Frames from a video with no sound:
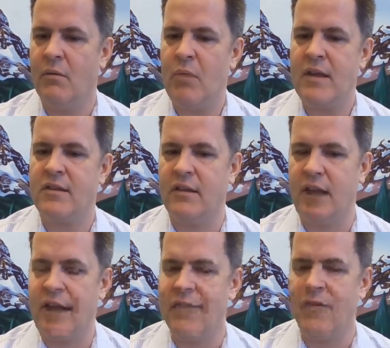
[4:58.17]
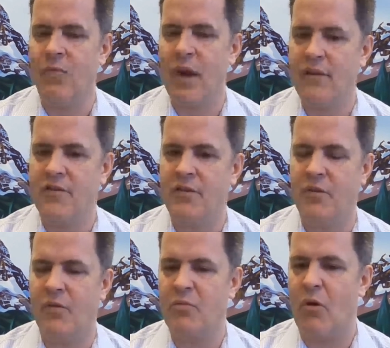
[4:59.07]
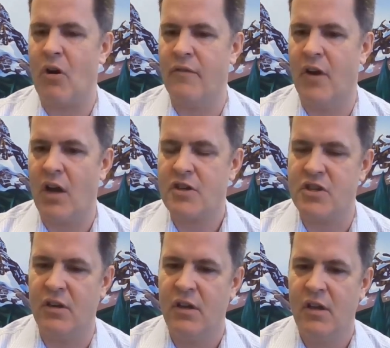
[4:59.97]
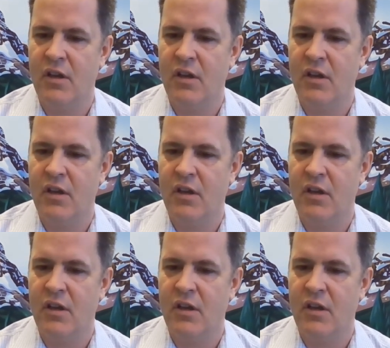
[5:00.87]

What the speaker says: basically had the rights to as part of an auction,